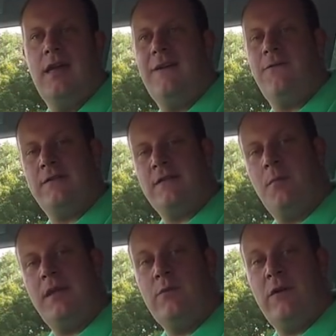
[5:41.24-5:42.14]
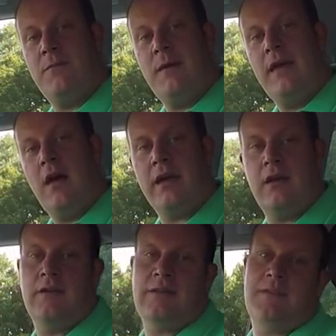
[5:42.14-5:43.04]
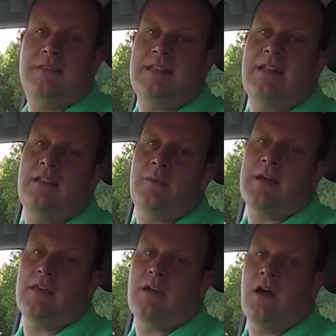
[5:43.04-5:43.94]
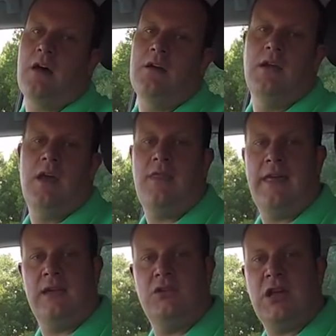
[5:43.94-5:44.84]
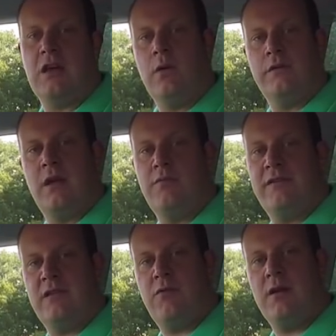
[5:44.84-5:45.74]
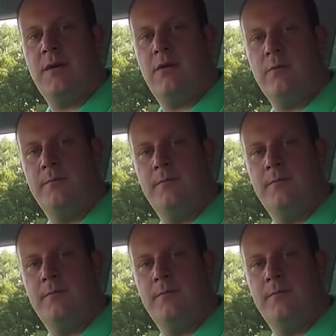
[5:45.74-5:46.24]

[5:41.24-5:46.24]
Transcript: If there's somebody with me, I can ask them to stand at the back of the car and they can check whilst I press the brake pedal.